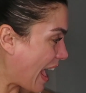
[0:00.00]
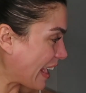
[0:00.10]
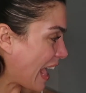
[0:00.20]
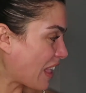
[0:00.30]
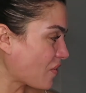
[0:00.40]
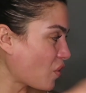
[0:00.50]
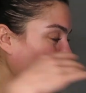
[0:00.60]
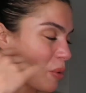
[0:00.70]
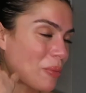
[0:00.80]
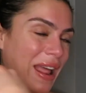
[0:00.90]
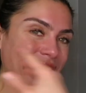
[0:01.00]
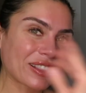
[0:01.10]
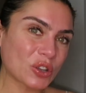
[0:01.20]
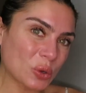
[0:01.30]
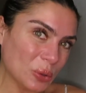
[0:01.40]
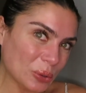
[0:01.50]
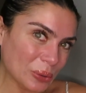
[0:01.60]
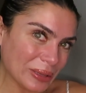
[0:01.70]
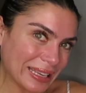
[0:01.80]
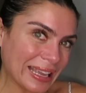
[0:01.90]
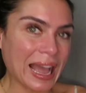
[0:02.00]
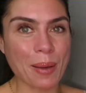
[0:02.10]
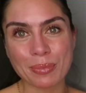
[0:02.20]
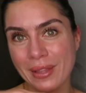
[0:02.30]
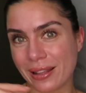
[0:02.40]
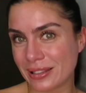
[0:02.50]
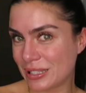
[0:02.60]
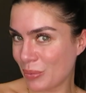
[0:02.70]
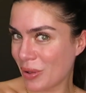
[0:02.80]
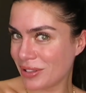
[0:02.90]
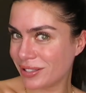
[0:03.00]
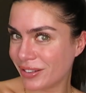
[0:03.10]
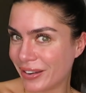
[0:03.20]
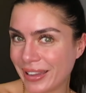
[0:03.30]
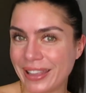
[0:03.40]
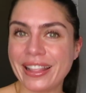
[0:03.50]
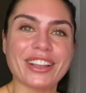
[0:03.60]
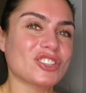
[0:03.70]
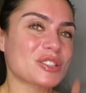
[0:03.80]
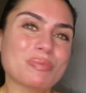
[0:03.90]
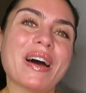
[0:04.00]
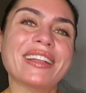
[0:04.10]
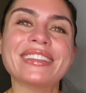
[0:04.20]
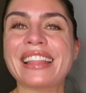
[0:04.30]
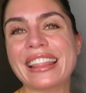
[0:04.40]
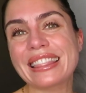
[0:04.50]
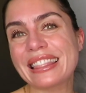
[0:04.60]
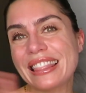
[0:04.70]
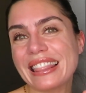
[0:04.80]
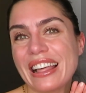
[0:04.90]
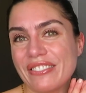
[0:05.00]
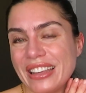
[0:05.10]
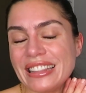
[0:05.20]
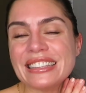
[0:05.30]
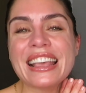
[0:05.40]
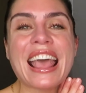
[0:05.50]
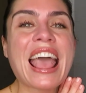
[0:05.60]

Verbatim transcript: Again, from the brand Cooluli. I'm not sponsoring it, I just bought it and love it.